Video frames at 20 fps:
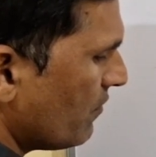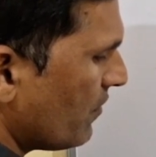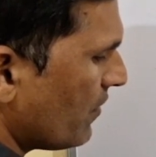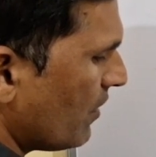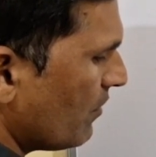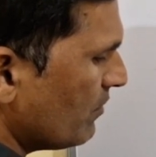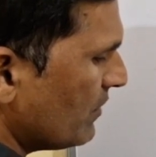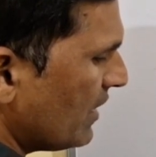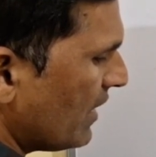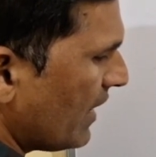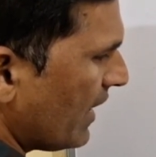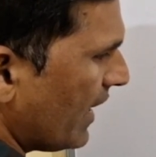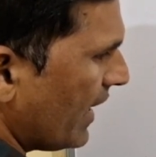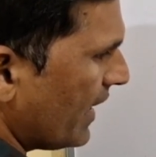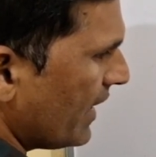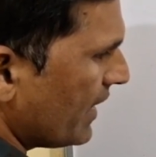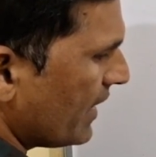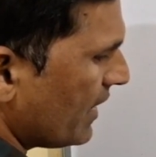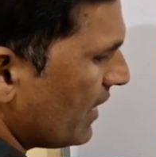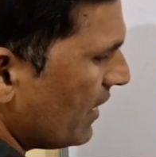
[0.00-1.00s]
from the
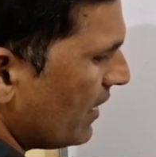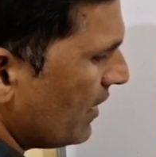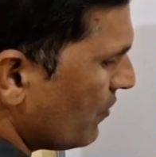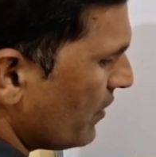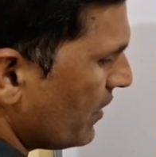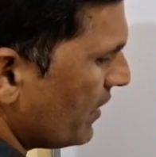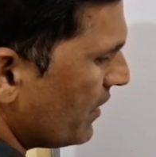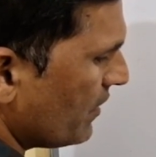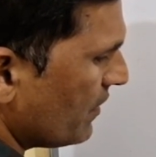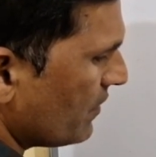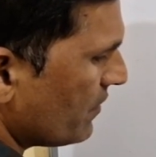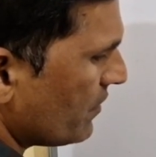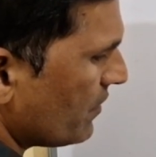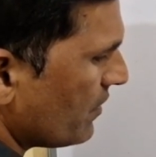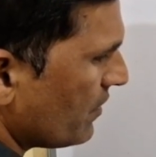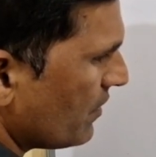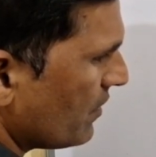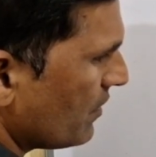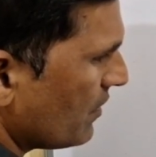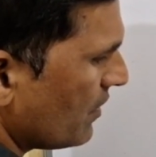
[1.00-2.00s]
radical, for it
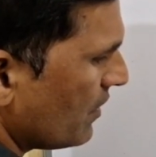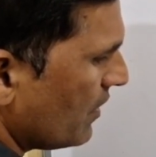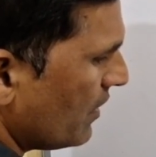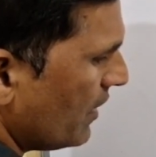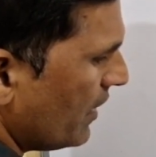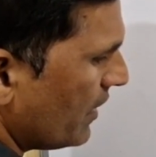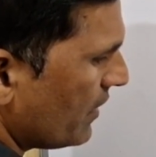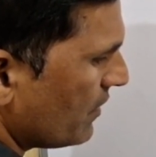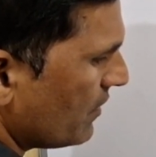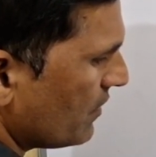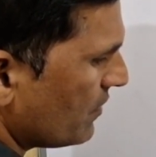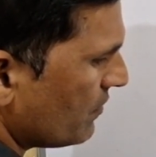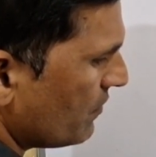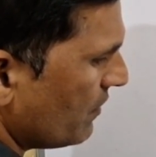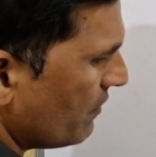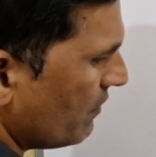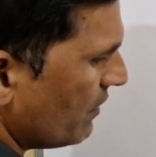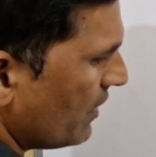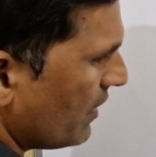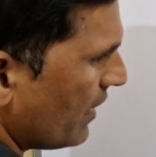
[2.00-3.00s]
is like this
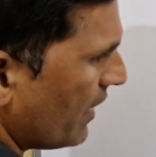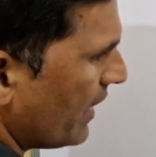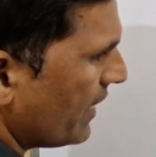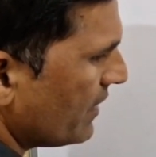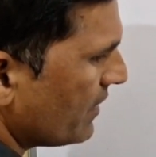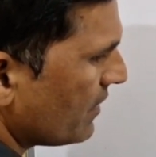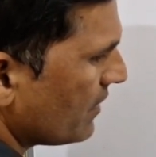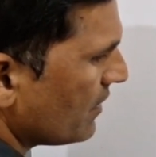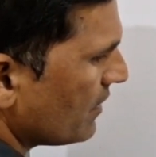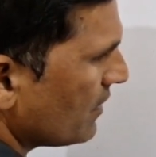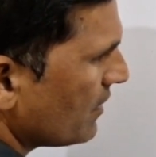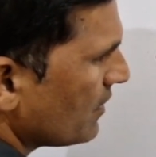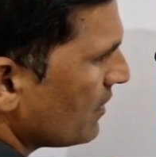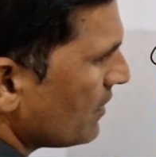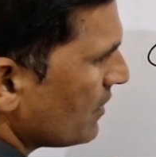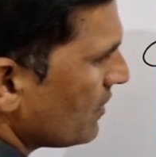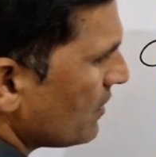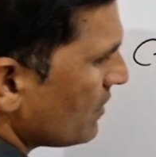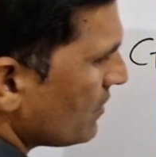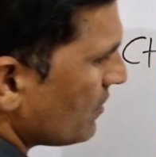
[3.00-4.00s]
we will write.
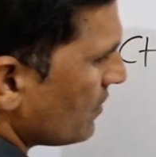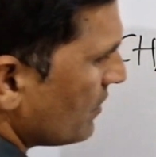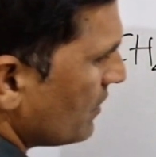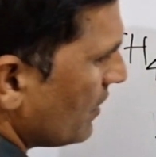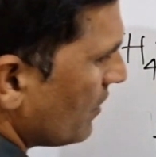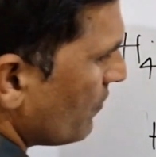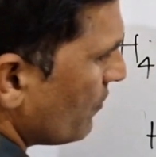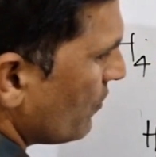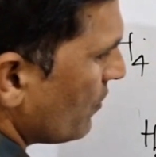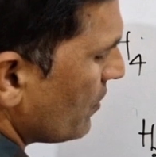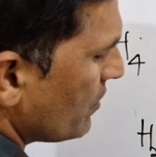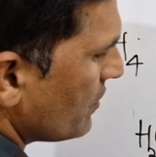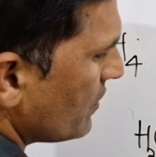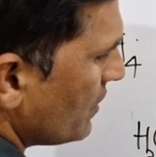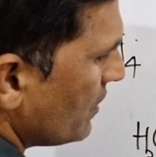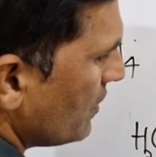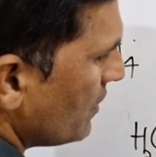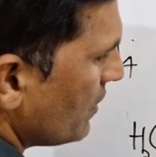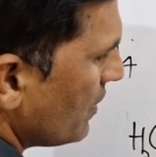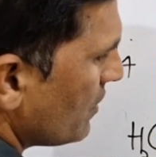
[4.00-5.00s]
So therefore
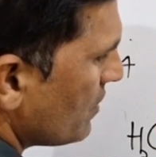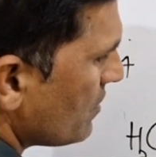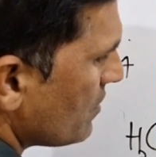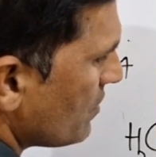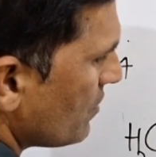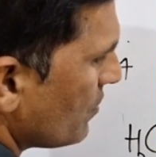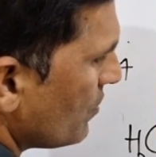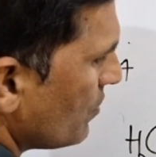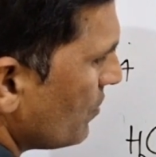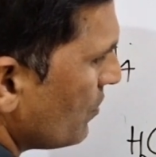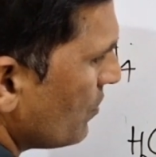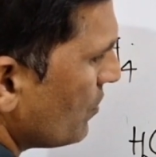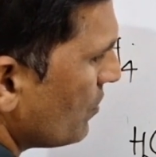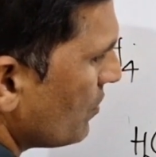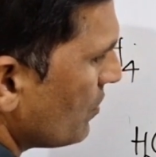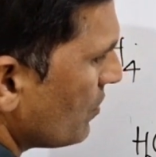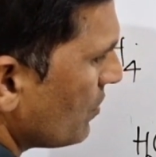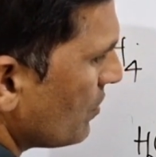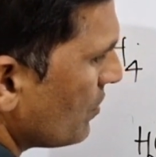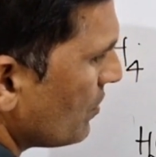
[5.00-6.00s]
CS2,
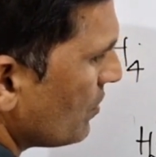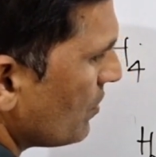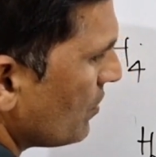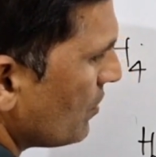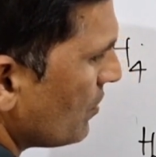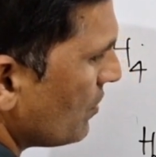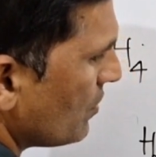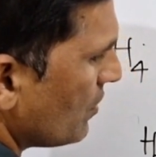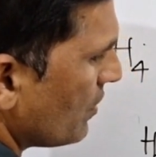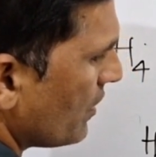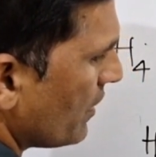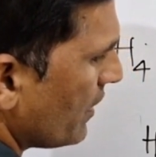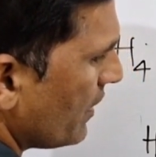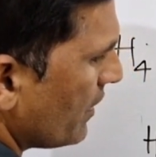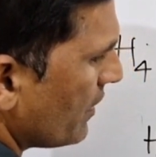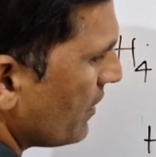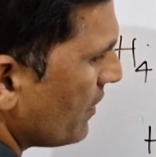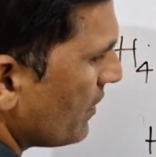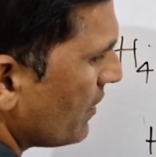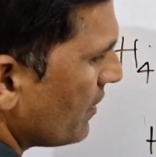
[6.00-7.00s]

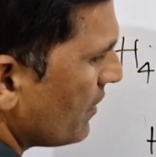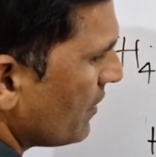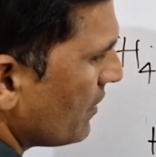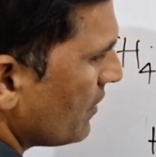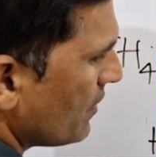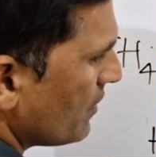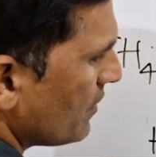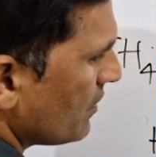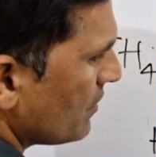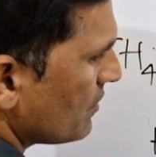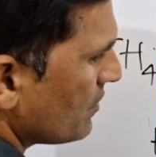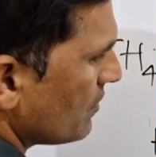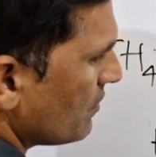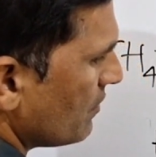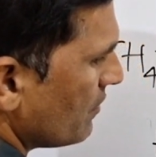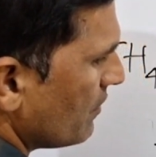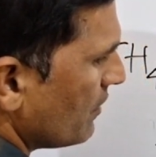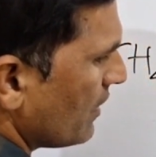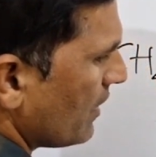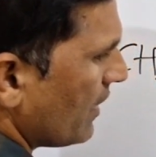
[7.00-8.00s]
okay, so
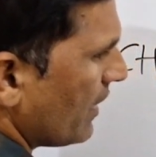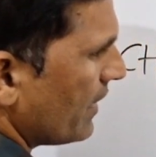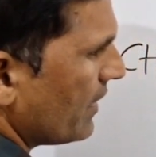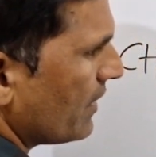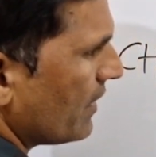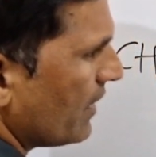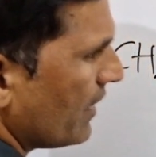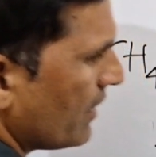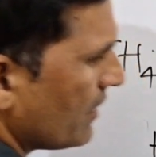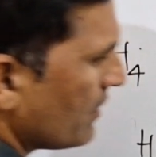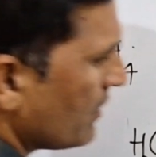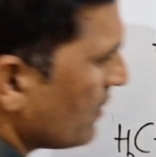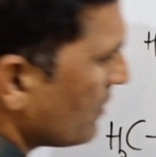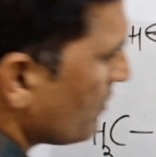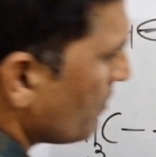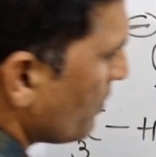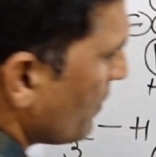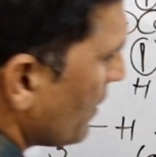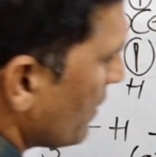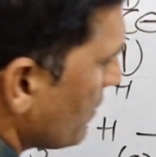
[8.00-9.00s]
we will write like
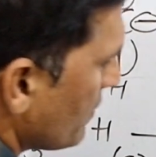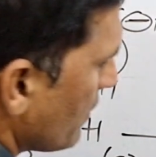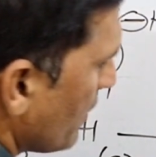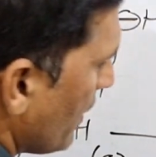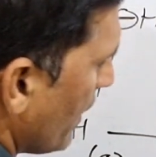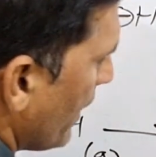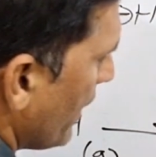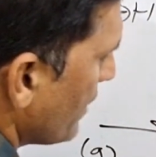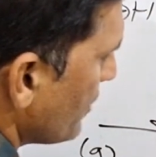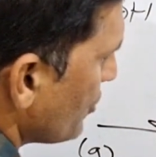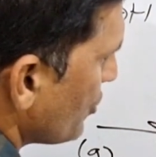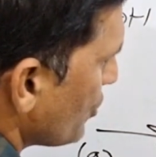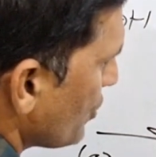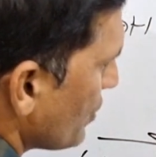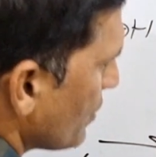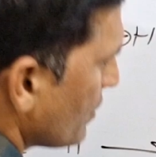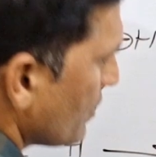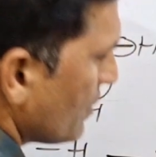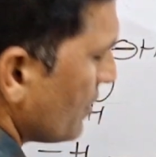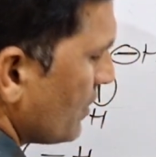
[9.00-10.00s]
this plus
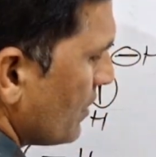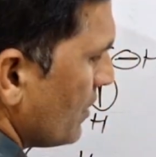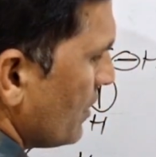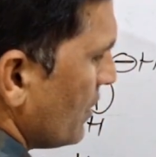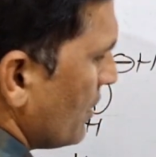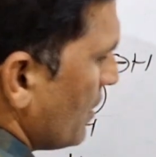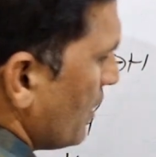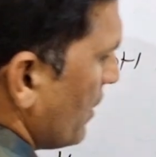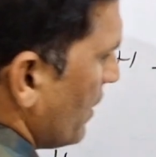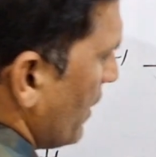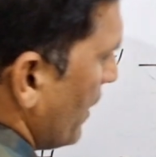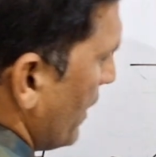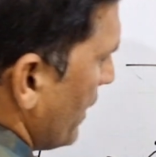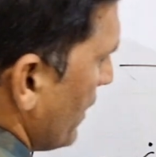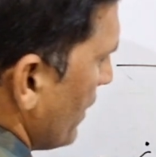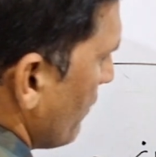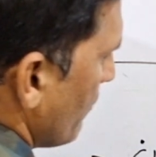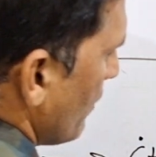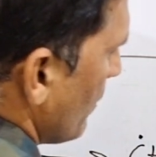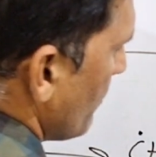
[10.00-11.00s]
H,
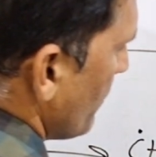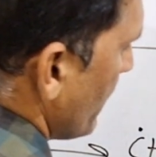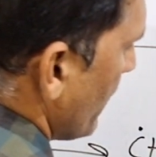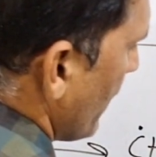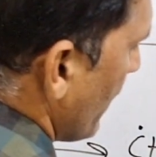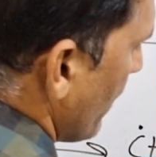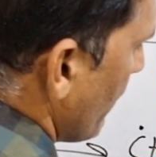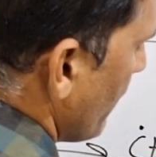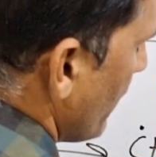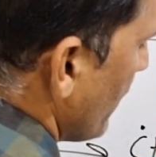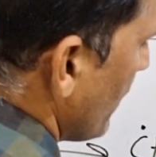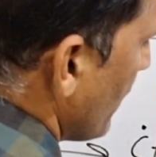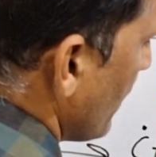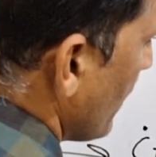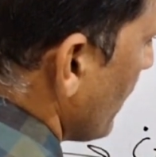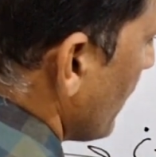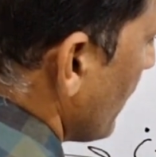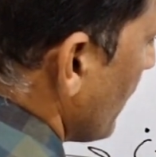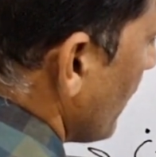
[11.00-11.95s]
and we will be having